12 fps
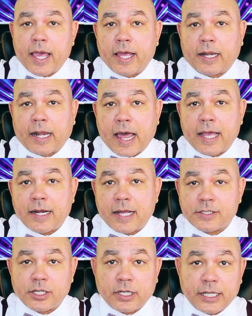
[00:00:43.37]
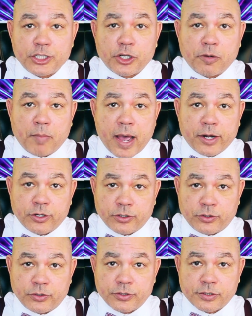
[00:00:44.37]
and line isolation
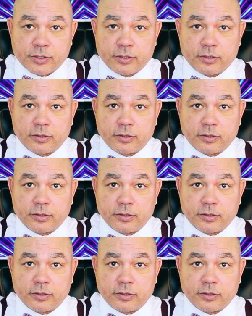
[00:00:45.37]
monitors.